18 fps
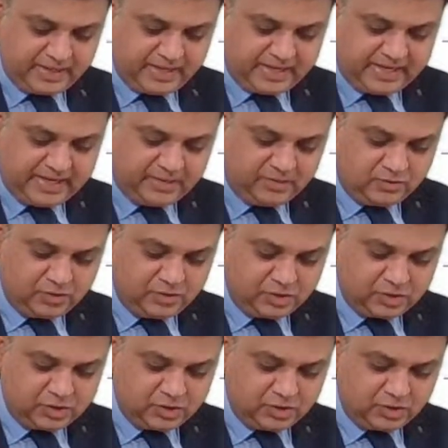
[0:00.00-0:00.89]

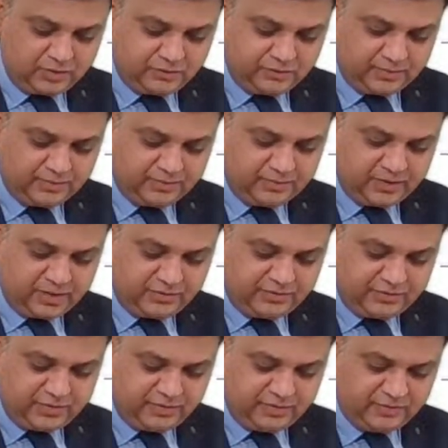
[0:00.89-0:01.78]
calculation of
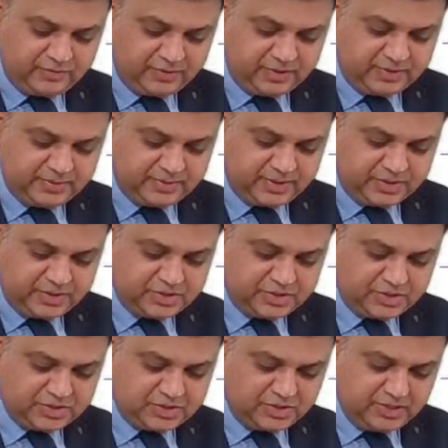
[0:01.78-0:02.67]
profit before
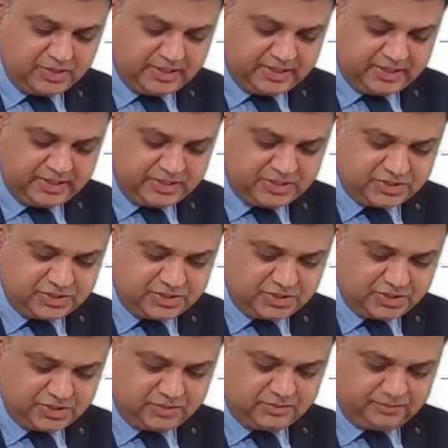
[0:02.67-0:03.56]
depreciation and taxation.